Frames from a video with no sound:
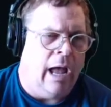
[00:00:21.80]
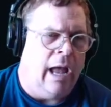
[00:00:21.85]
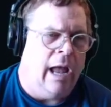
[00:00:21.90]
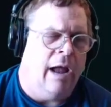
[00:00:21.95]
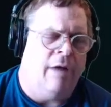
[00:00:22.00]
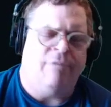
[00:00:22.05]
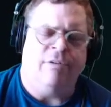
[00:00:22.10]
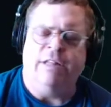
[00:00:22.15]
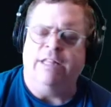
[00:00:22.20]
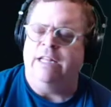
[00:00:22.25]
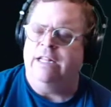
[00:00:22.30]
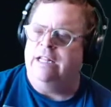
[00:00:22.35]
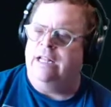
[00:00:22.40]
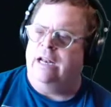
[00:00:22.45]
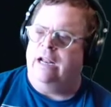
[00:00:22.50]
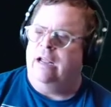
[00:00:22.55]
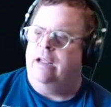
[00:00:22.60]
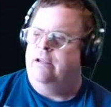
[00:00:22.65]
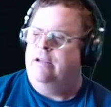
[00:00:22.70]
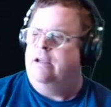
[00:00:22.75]
Everything
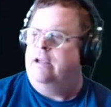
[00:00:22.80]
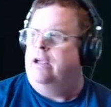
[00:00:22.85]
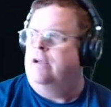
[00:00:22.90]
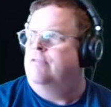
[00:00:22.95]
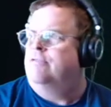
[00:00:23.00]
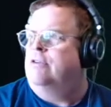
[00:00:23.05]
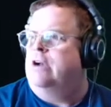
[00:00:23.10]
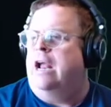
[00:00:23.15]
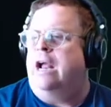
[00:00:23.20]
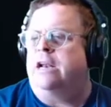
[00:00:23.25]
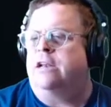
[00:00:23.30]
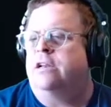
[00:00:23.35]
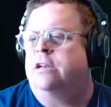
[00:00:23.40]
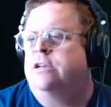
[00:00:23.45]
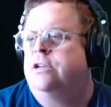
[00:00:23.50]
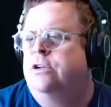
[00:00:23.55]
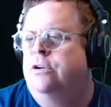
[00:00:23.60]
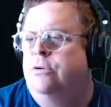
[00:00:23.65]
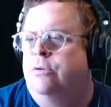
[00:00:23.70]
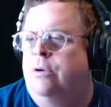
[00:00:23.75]
that I have reacted
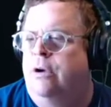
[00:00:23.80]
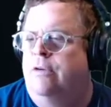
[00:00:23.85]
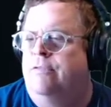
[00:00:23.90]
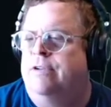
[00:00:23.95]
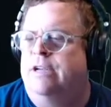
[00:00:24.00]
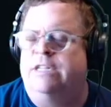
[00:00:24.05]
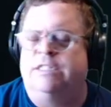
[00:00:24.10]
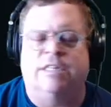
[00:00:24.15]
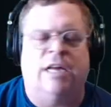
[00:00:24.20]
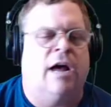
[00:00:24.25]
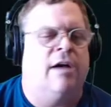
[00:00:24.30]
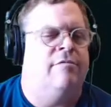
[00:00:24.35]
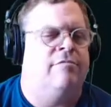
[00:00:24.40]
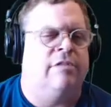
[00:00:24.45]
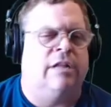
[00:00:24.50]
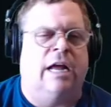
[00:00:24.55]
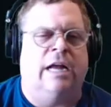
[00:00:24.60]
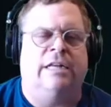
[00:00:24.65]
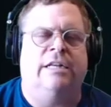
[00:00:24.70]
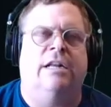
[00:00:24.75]
to of his, I've
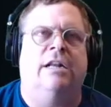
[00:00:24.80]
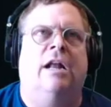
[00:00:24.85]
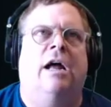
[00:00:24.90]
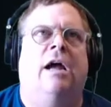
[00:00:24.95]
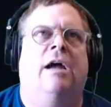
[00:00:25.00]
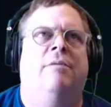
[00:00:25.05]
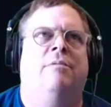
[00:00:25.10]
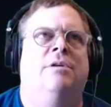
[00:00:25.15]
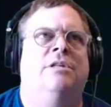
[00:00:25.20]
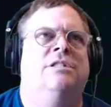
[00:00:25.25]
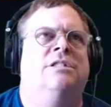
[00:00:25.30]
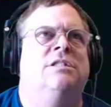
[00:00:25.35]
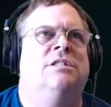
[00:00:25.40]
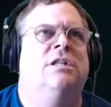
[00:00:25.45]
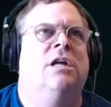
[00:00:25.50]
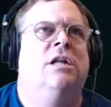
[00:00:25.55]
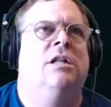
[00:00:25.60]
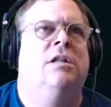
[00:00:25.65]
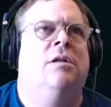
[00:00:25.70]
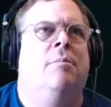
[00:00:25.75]
liked it.
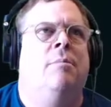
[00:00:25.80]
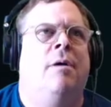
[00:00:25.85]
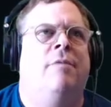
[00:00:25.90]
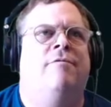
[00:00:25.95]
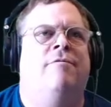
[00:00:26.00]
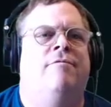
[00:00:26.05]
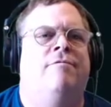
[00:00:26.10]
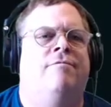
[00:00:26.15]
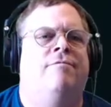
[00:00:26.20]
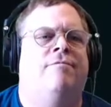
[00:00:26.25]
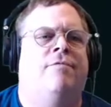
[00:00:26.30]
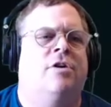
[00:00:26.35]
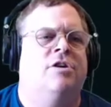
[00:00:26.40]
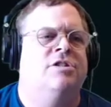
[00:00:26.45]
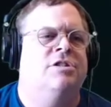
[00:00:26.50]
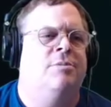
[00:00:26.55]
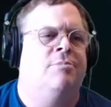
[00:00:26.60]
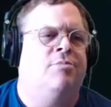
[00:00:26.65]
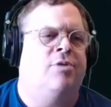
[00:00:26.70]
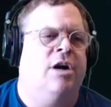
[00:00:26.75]
My
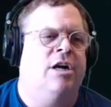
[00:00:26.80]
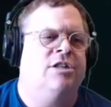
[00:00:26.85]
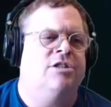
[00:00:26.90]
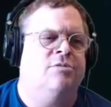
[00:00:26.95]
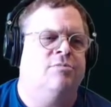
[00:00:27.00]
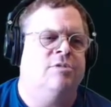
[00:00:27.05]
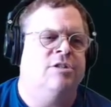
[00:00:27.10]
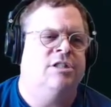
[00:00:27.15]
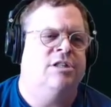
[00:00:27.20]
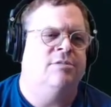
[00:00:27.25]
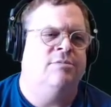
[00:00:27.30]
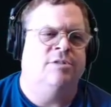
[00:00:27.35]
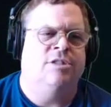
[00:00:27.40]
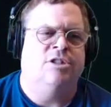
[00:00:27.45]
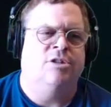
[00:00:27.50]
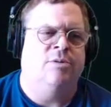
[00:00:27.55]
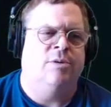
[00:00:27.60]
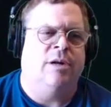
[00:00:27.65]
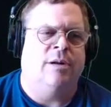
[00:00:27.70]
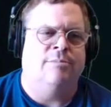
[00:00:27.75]
first impression was he was
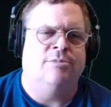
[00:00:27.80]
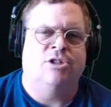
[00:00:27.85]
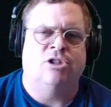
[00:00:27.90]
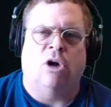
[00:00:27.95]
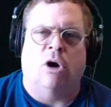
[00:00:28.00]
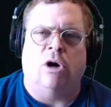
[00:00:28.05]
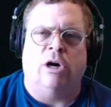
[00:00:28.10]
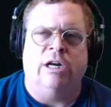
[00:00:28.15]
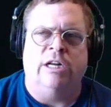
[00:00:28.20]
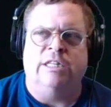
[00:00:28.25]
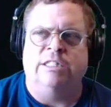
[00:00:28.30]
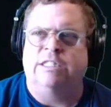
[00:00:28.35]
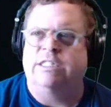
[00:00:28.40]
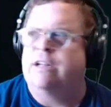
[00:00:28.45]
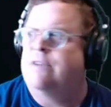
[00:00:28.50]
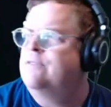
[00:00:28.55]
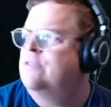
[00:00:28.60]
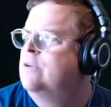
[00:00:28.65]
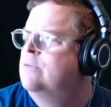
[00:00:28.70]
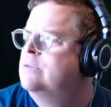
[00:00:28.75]
doing I'm Sorry and
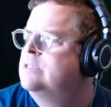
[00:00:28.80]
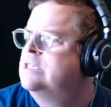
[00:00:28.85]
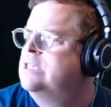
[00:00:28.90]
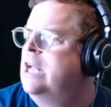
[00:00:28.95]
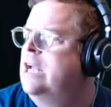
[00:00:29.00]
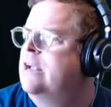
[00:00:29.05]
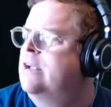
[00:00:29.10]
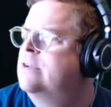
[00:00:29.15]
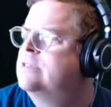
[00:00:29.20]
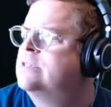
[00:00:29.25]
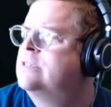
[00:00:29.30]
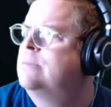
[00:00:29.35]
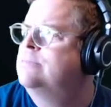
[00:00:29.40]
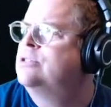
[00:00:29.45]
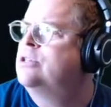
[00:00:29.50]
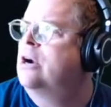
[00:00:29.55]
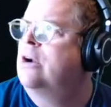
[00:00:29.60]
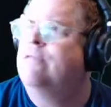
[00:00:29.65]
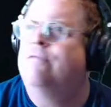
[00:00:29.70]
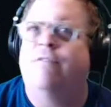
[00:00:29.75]
stuff, and it was like I'm
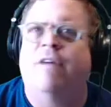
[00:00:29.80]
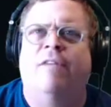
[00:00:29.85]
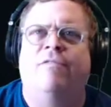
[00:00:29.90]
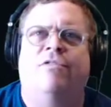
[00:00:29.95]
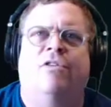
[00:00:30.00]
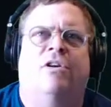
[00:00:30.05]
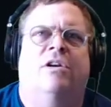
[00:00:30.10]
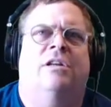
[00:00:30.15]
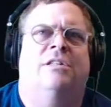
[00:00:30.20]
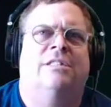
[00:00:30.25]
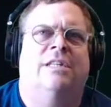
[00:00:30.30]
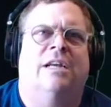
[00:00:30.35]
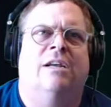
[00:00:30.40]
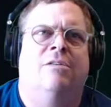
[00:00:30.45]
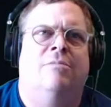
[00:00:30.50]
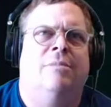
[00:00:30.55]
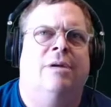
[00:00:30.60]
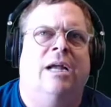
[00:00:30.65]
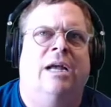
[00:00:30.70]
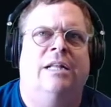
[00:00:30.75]
Sorry in 5:30. I was like,
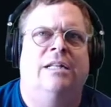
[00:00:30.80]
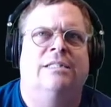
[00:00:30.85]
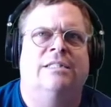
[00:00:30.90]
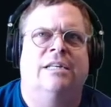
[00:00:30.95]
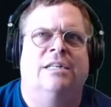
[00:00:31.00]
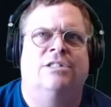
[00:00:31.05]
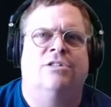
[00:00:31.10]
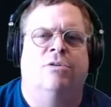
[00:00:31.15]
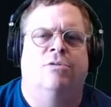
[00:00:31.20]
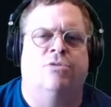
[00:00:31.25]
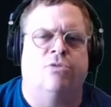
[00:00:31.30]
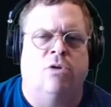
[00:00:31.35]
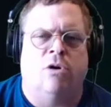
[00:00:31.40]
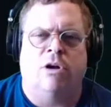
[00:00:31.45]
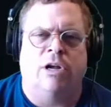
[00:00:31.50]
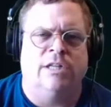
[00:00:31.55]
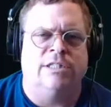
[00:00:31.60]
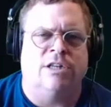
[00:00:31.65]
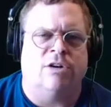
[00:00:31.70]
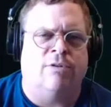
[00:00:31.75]
oh my god, this guy's going through all
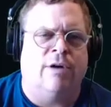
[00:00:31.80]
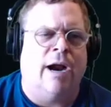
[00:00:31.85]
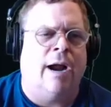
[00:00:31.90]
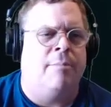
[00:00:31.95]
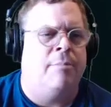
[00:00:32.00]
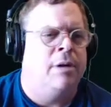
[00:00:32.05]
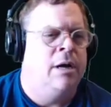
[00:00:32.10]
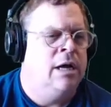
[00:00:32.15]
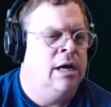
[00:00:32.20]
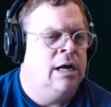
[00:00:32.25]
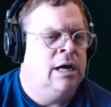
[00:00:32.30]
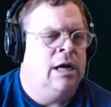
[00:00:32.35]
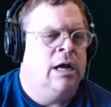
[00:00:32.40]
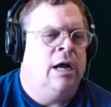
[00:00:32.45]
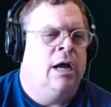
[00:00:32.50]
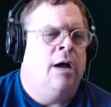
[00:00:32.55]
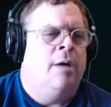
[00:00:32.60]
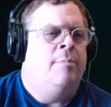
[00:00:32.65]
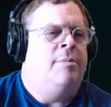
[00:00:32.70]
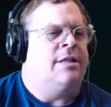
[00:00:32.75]
kinds of crap.
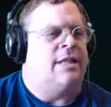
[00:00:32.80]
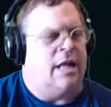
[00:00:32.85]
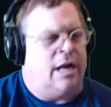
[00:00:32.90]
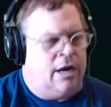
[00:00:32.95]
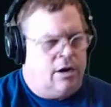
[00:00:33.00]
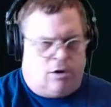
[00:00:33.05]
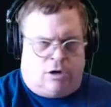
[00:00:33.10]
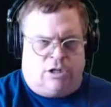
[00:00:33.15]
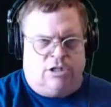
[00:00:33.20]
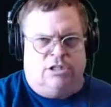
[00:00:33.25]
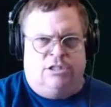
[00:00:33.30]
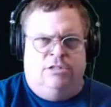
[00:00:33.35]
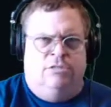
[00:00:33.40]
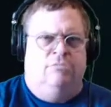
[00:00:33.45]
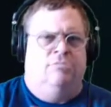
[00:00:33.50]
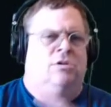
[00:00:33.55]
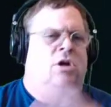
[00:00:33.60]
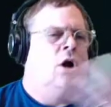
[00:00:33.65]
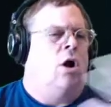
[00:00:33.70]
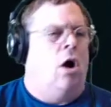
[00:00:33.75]
But then I heard
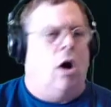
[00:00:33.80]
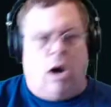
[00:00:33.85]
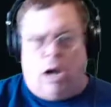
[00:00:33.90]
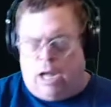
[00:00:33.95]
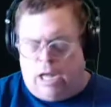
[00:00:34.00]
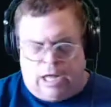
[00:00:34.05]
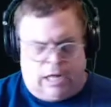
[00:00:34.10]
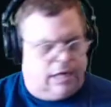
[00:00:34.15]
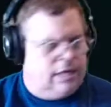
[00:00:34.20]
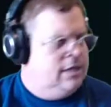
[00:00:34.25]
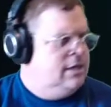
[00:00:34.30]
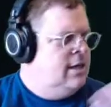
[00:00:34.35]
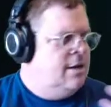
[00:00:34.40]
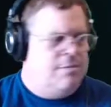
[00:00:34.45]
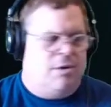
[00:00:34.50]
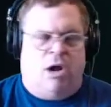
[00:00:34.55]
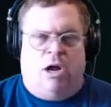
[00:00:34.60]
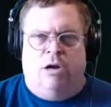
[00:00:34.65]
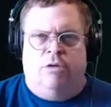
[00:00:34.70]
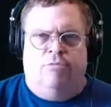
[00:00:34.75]
the God and
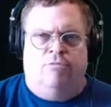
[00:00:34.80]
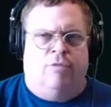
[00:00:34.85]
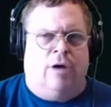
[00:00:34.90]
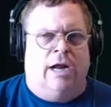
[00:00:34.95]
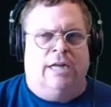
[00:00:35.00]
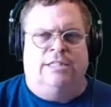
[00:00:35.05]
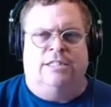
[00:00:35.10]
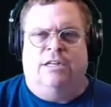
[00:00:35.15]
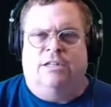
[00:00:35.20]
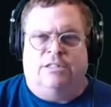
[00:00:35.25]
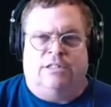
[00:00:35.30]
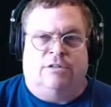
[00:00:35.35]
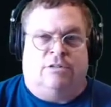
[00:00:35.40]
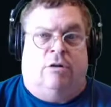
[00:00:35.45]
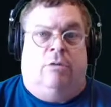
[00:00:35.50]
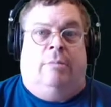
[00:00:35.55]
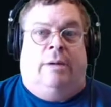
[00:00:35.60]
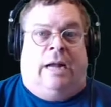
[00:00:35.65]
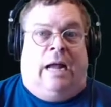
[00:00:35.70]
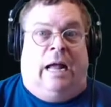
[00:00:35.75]
Demigod Rising. I was like,
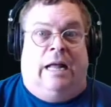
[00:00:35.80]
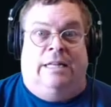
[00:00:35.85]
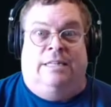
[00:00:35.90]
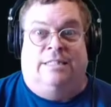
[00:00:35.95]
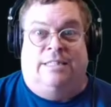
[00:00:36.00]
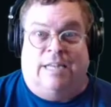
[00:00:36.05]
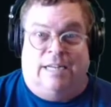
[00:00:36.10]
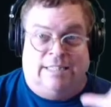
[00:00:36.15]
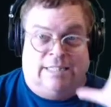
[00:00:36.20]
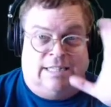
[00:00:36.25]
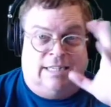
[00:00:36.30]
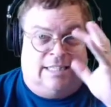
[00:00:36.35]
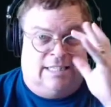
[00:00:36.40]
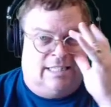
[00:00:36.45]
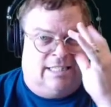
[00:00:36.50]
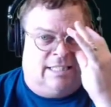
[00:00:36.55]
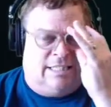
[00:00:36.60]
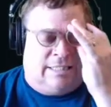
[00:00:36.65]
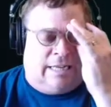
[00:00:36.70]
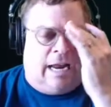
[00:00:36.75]
oh my god, this guy's like
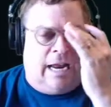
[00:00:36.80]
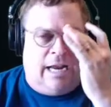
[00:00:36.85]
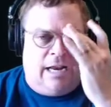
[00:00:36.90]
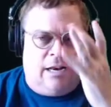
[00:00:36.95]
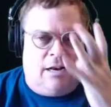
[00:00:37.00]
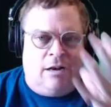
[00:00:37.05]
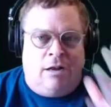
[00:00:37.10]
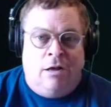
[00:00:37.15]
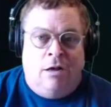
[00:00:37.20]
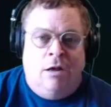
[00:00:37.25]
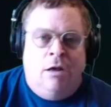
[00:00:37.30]
insane.